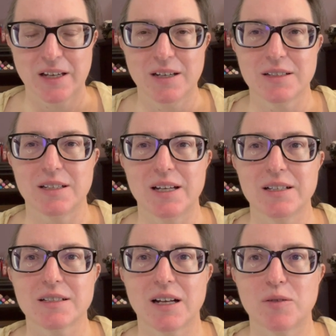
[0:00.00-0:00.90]
Today
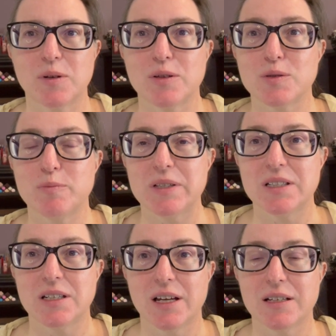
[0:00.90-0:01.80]
is kind of one of those
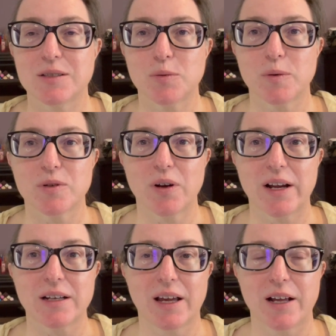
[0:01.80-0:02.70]
busy days where we're
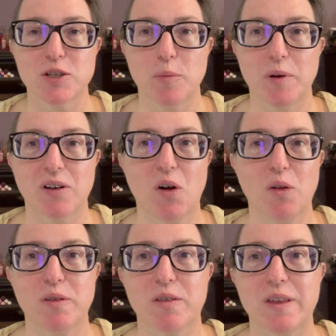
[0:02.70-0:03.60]
trying to catch up on
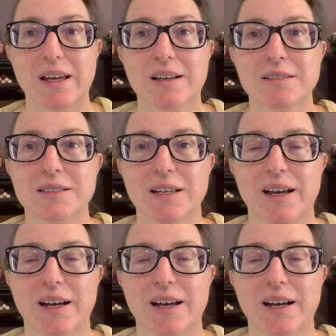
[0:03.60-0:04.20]
all the things.